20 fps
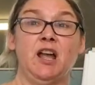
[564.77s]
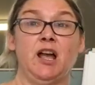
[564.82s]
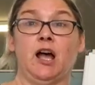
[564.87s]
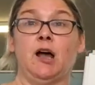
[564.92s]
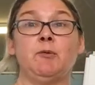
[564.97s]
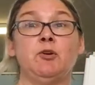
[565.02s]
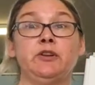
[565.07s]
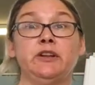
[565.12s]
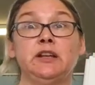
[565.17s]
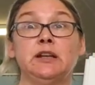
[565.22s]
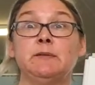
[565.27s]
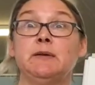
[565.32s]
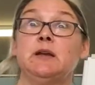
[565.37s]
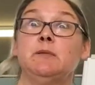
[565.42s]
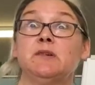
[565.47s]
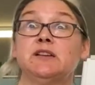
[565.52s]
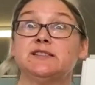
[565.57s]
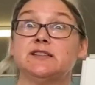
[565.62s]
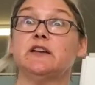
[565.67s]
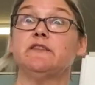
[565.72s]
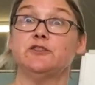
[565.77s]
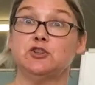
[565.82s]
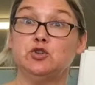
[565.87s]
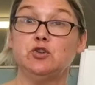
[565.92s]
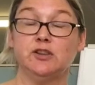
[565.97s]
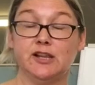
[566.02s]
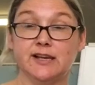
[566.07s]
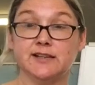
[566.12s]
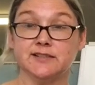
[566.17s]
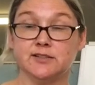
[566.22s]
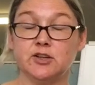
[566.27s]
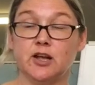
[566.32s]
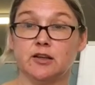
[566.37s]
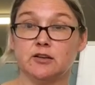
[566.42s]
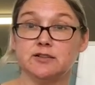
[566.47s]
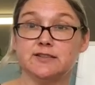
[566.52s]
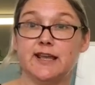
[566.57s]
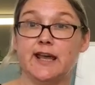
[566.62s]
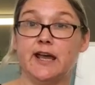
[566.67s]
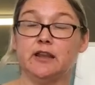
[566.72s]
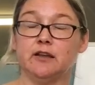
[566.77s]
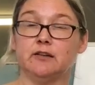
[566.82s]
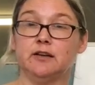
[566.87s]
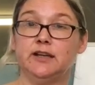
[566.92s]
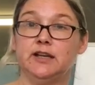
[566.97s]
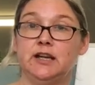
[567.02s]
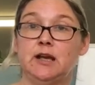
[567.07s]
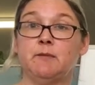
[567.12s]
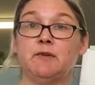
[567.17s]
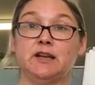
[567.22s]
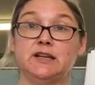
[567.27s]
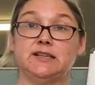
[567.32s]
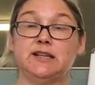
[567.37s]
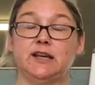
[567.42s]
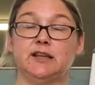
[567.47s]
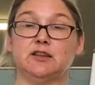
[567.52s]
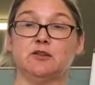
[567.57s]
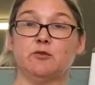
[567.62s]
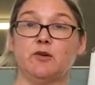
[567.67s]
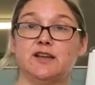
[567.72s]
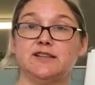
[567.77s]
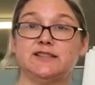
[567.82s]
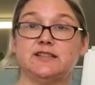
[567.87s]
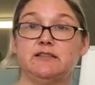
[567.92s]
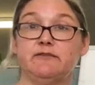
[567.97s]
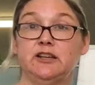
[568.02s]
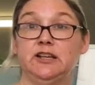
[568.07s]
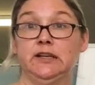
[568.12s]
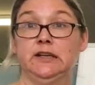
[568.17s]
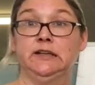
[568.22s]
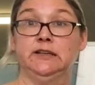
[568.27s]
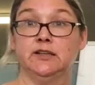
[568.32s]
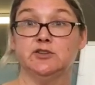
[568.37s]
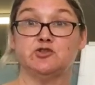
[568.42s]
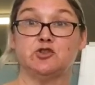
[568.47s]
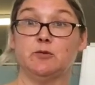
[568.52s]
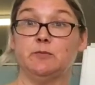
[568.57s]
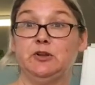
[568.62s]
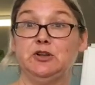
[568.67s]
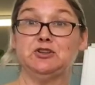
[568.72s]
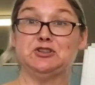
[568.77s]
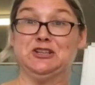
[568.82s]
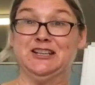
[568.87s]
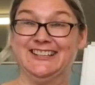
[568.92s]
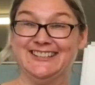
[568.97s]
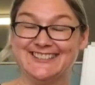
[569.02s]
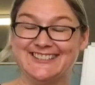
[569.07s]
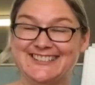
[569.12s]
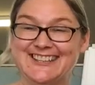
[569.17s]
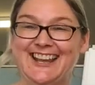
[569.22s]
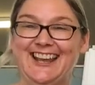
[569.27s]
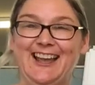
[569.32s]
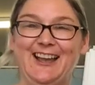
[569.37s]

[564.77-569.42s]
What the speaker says: I'm only going to pay myself a $2,000 salary and I'm going to take the rest of it in distributions,